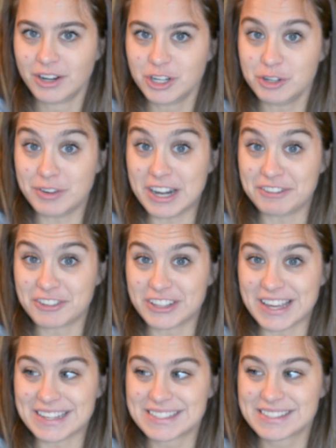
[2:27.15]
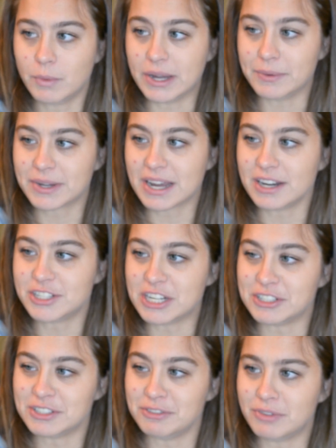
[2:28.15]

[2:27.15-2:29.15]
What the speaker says: You ready for this? Wait, we gotta change it to